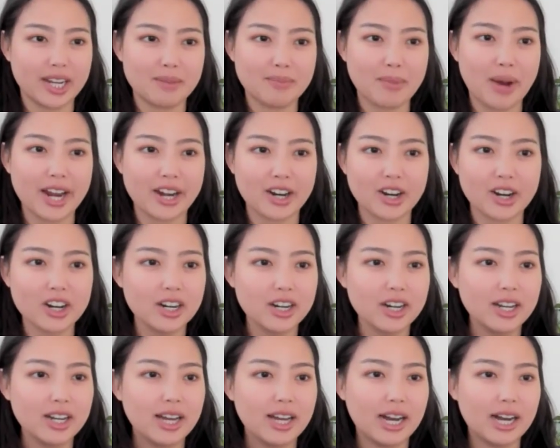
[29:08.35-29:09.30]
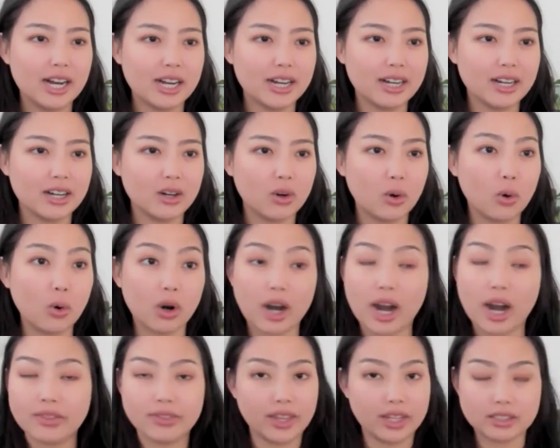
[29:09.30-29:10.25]
admire, or
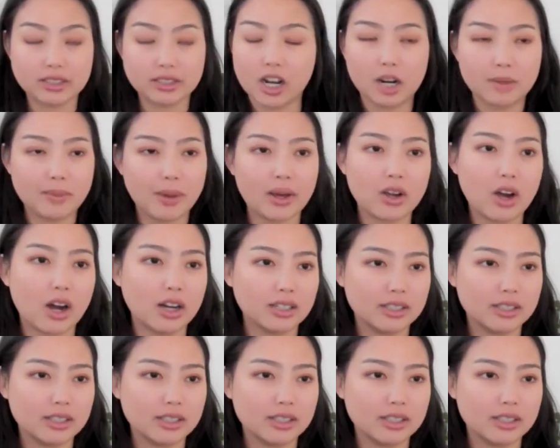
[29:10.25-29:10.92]
they talk about